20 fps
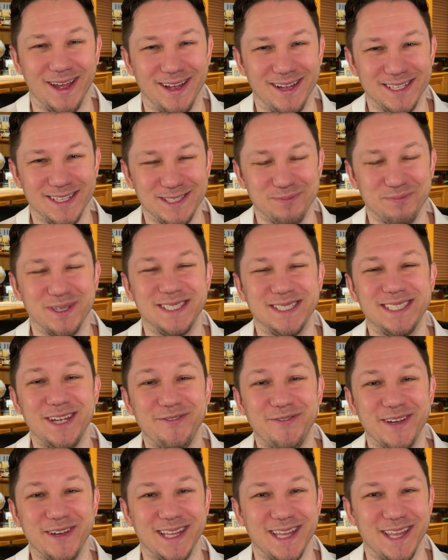
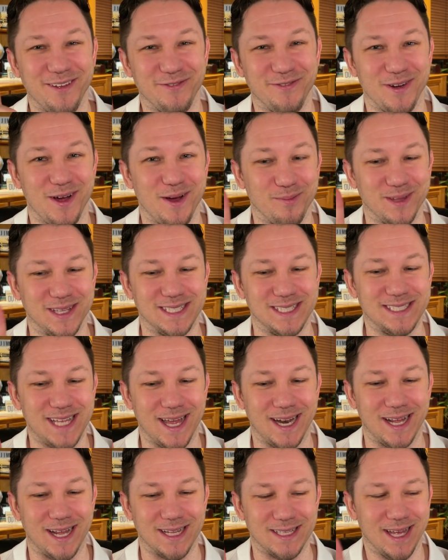specifically from the
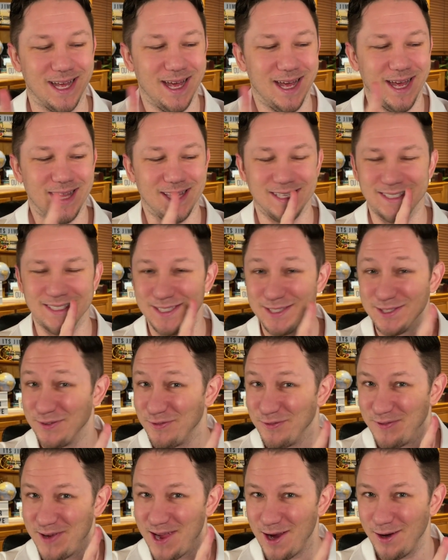Senate. This is a
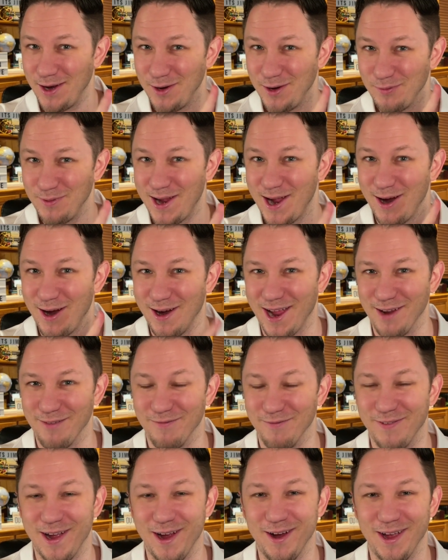very rare and
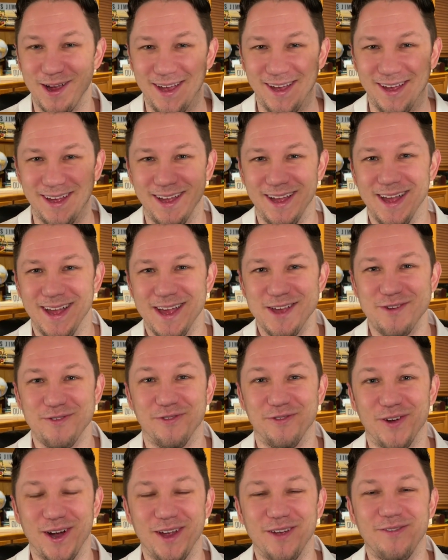very,
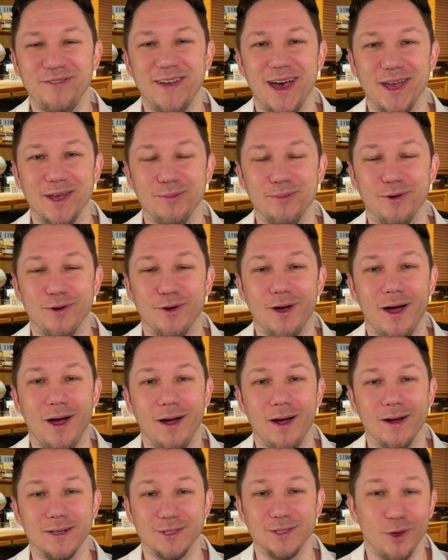very valuable
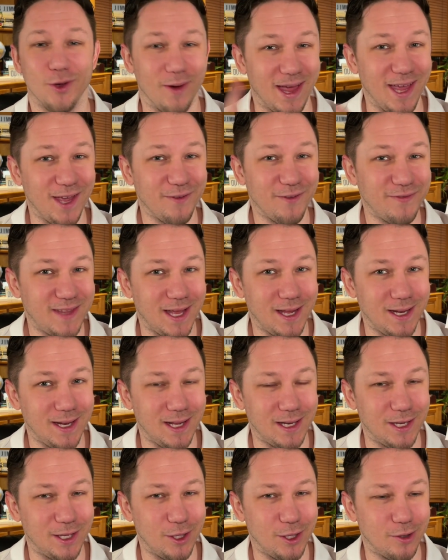card. So if they
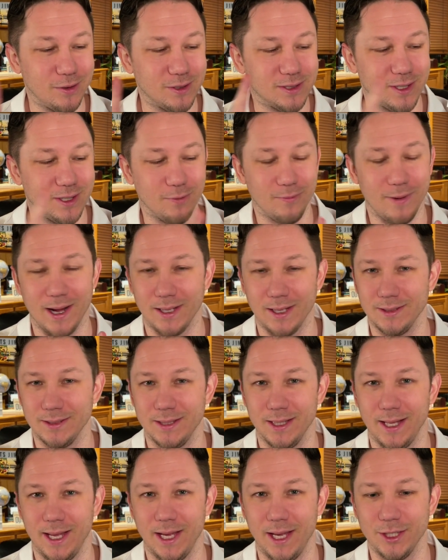need to use their
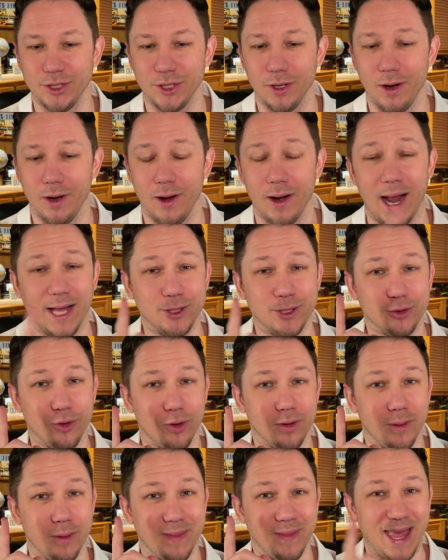reconciliation card, I
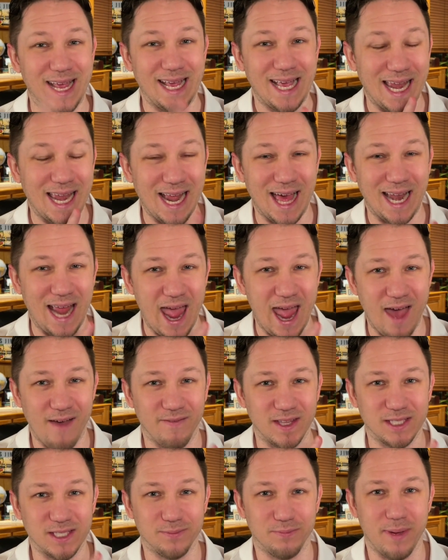told them they cannot have
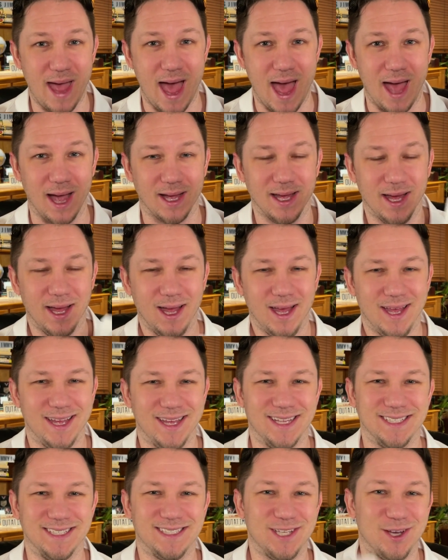this back
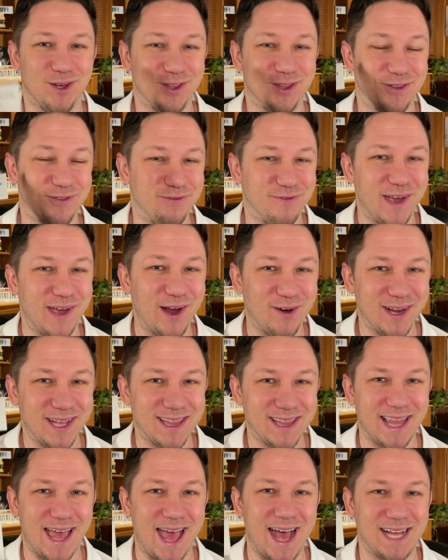until the very
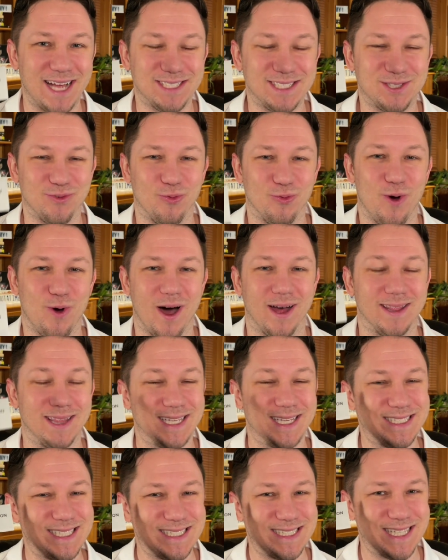last one.
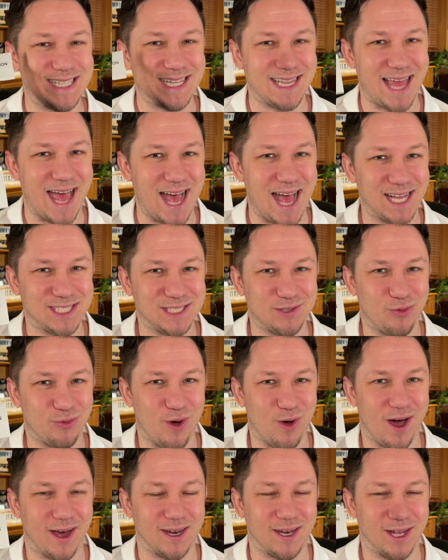This is the last
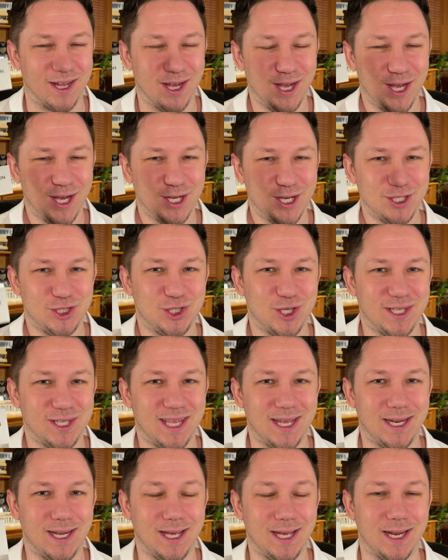one, should
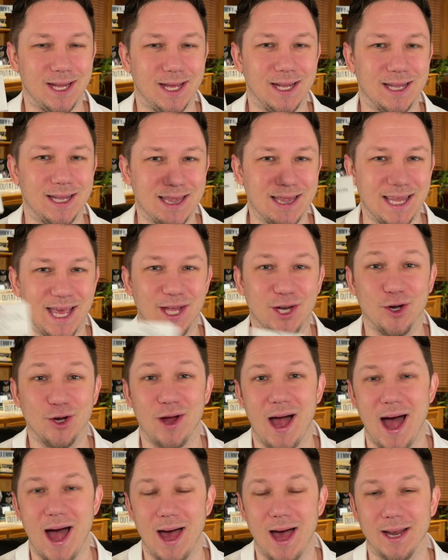they need it later
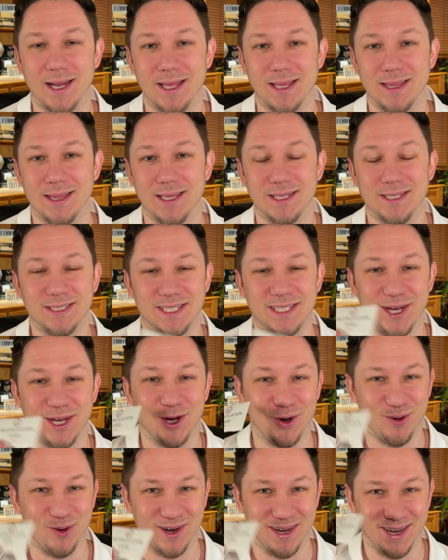on in this
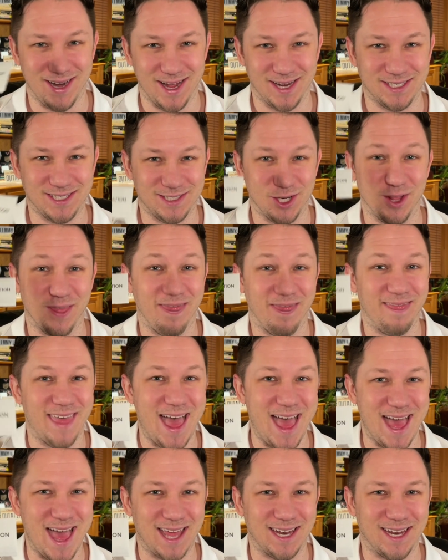year or next year.
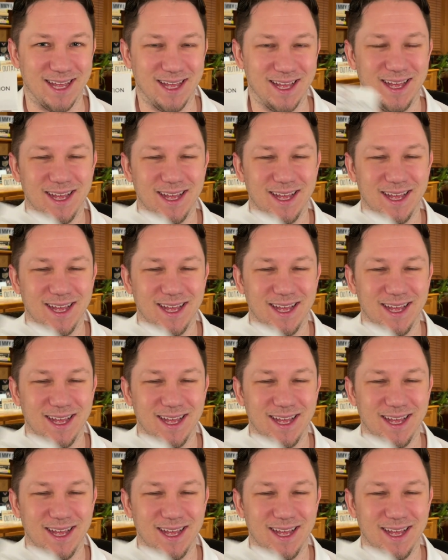Then